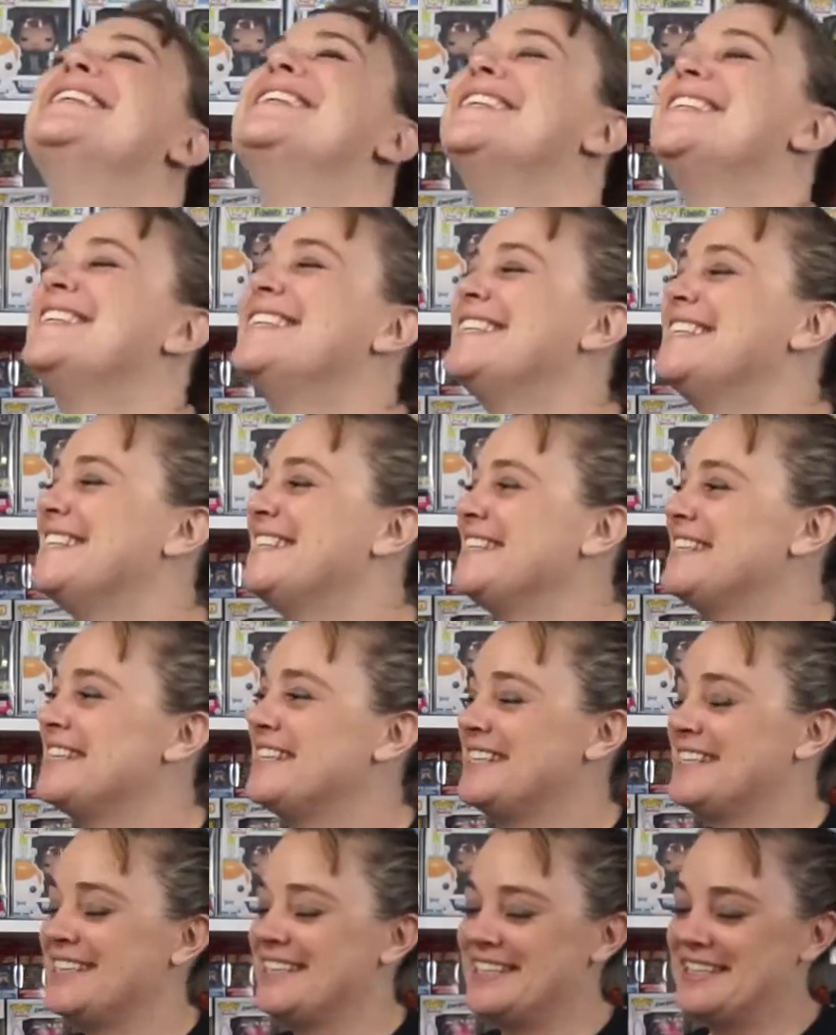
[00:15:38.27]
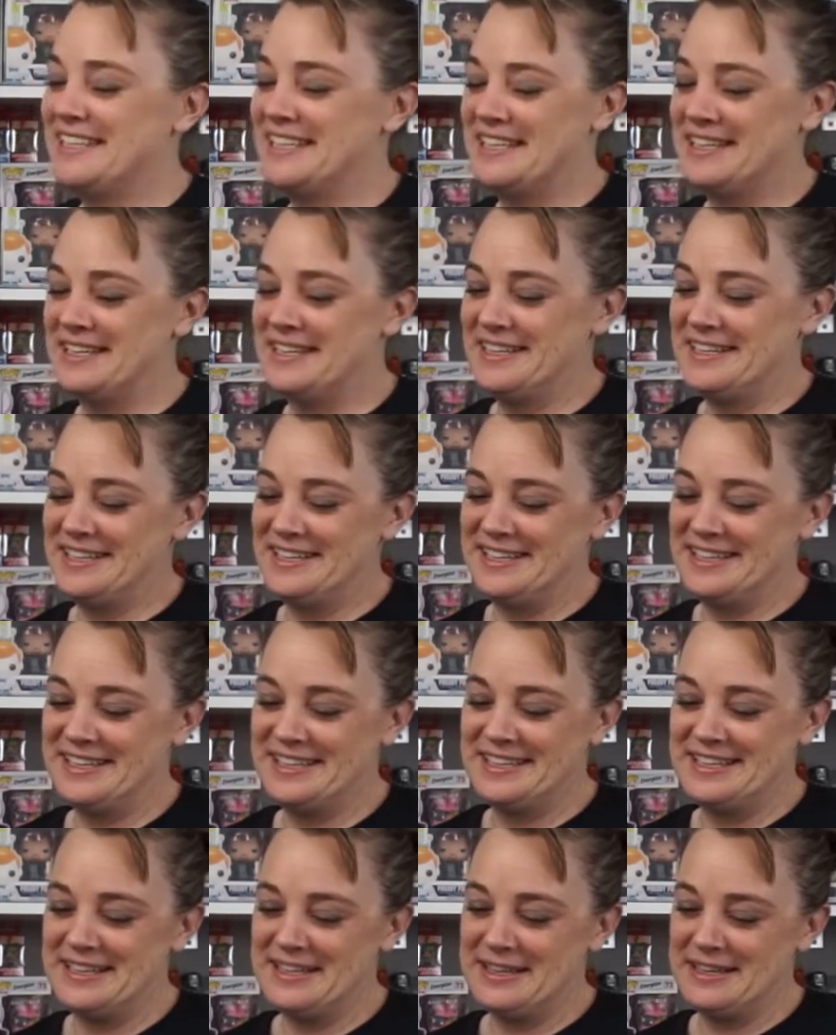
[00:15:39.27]

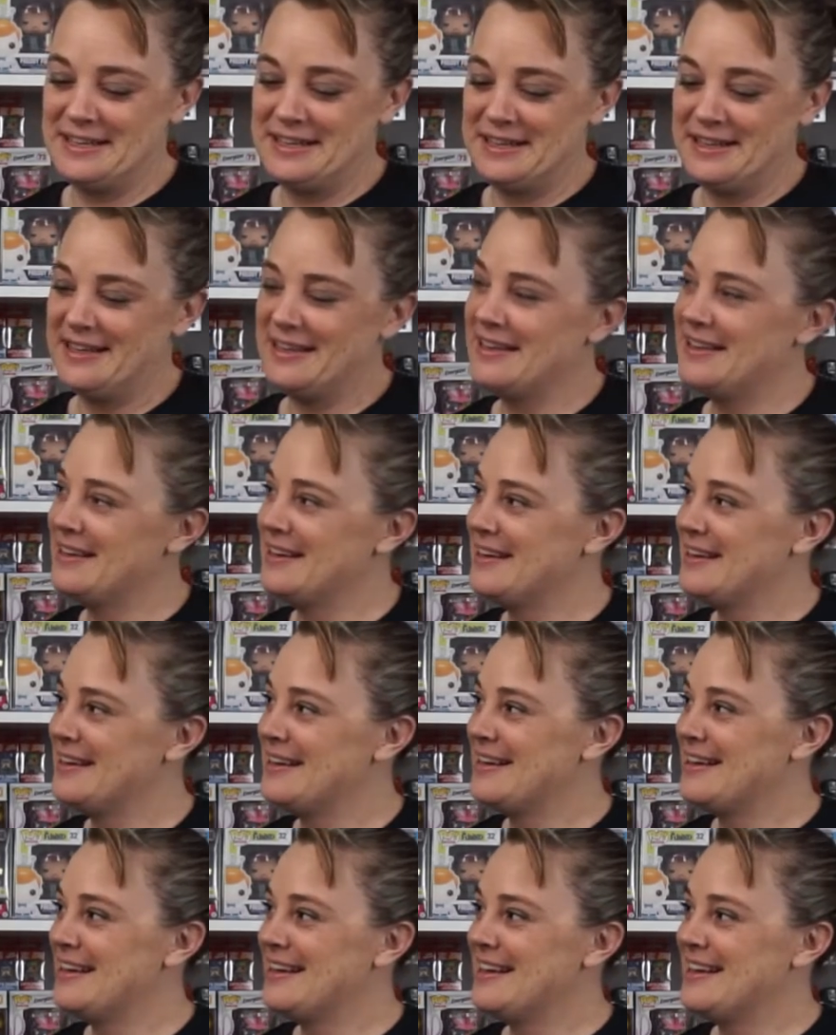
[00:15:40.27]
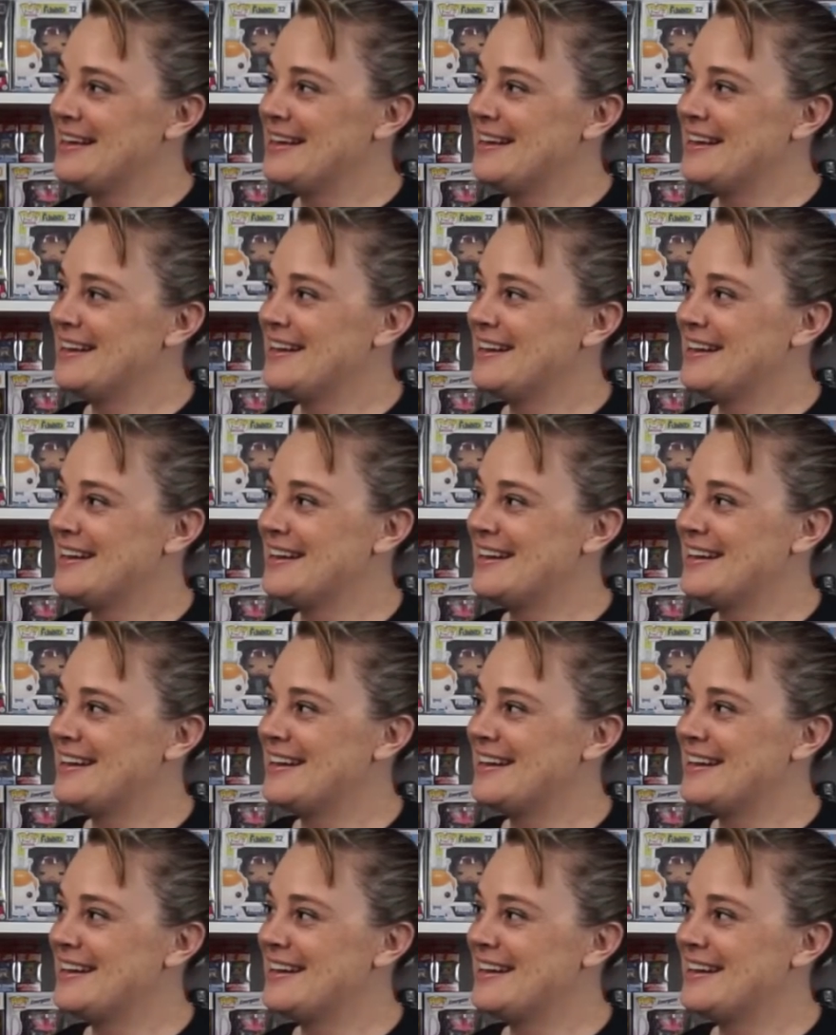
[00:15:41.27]
This person isn't speaking.